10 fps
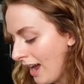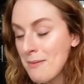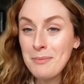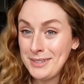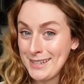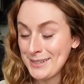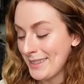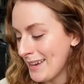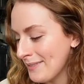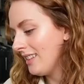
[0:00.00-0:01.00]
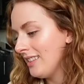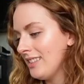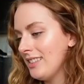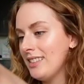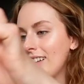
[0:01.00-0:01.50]
I'm obsessed with them.
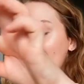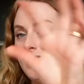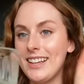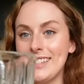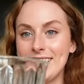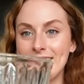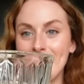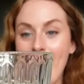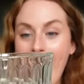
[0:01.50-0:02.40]
Look at this.